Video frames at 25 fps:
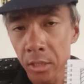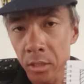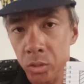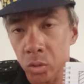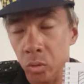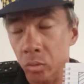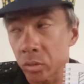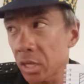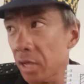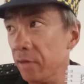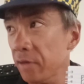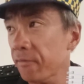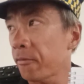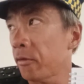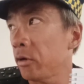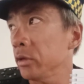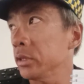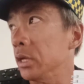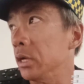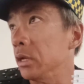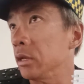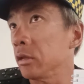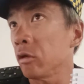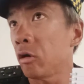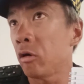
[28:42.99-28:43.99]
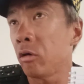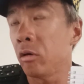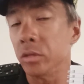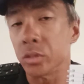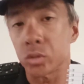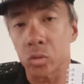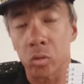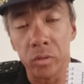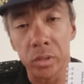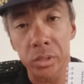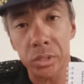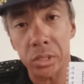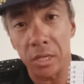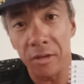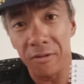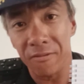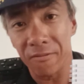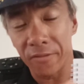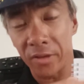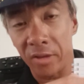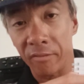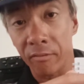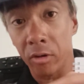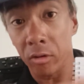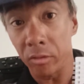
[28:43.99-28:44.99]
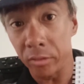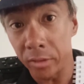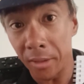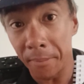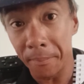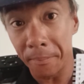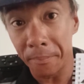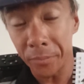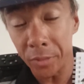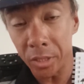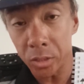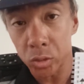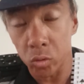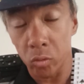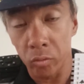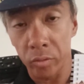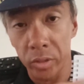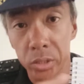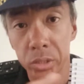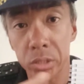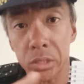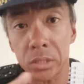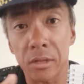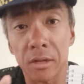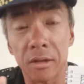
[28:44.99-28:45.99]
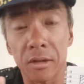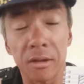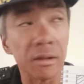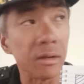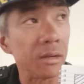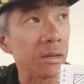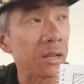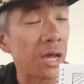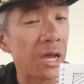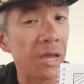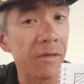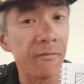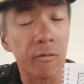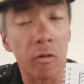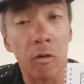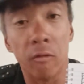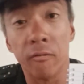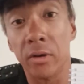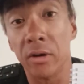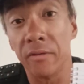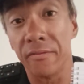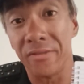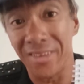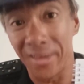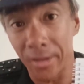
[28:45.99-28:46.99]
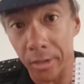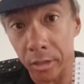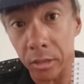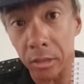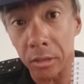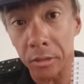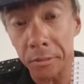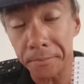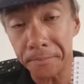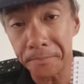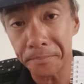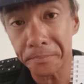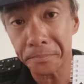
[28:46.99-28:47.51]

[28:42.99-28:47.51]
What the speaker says: So therefore, the law is always in favor of them. It's always life over vehicle.